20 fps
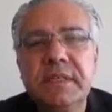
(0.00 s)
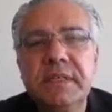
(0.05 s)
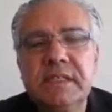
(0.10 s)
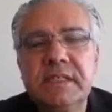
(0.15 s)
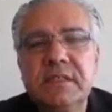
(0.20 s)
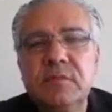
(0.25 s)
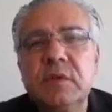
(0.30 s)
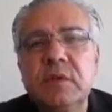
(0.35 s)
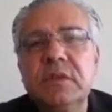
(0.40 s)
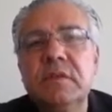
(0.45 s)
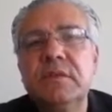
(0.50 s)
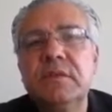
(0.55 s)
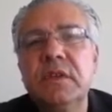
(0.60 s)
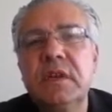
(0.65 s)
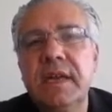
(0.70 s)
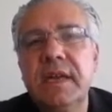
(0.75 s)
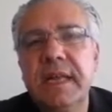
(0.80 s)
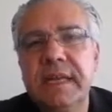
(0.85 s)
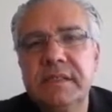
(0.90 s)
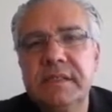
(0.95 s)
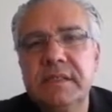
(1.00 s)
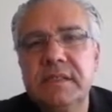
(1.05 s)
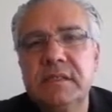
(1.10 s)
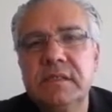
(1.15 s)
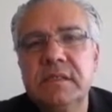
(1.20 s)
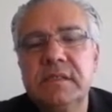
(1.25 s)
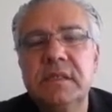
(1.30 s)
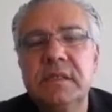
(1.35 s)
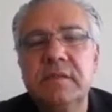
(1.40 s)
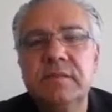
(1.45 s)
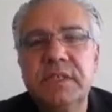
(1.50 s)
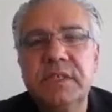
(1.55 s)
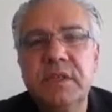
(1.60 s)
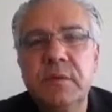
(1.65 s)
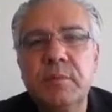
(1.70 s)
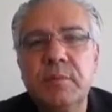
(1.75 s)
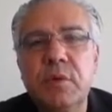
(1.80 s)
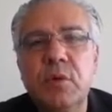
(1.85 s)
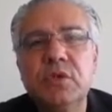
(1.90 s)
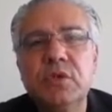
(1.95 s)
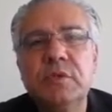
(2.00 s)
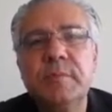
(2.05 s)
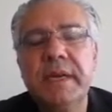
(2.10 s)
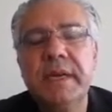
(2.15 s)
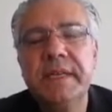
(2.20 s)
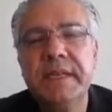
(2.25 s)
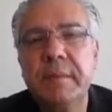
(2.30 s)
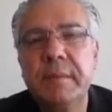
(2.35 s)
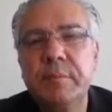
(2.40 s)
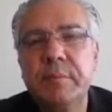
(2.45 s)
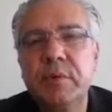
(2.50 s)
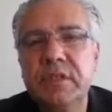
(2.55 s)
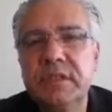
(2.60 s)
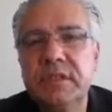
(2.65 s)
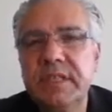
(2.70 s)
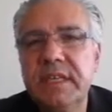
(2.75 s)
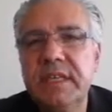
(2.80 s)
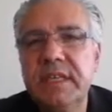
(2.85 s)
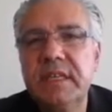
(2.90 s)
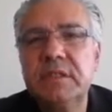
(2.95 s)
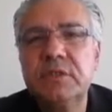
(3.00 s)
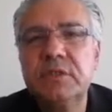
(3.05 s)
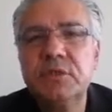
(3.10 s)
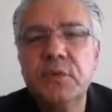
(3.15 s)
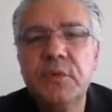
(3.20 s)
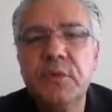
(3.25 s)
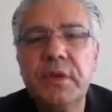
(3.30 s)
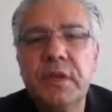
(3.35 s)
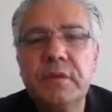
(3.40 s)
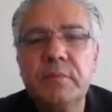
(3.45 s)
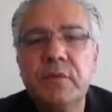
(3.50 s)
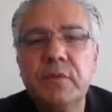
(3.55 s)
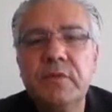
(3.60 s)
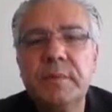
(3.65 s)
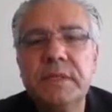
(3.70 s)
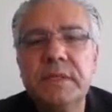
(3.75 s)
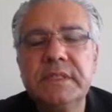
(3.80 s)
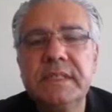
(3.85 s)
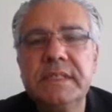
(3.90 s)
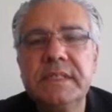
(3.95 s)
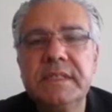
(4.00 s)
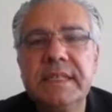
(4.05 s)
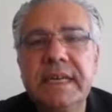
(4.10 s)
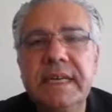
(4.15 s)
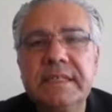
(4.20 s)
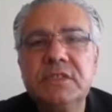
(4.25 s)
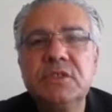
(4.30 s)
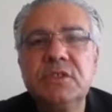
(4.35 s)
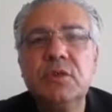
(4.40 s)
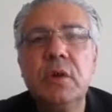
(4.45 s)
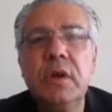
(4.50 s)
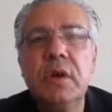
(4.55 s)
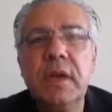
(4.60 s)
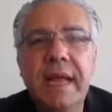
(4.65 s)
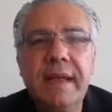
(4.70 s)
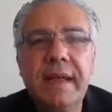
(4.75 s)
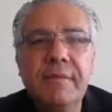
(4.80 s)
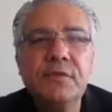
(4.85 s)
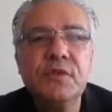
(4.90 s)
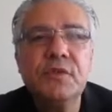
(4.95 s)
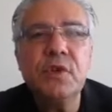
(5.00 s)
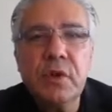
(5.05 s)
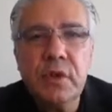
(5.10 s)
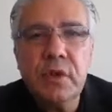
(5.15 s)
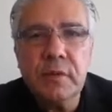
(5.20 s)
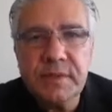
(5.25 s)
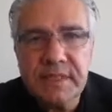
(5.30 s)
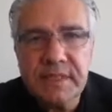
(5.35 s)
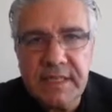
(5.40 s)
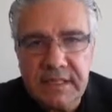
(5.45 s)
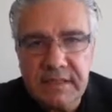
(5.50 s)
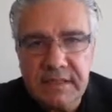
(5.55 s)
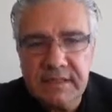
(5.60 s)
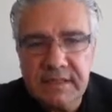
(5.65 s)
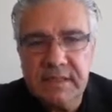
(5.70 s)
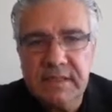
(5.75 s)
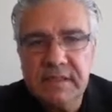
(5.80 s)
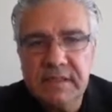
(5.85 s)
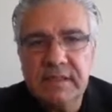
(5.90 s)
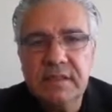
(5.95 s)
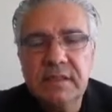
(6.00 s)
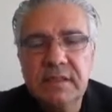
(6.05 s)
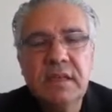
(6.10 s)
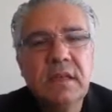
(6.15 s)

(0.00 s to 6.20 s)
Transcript: and it's one of the lessons of the approach by Napoleon Hill and New Thought movement, is that your life circumstances,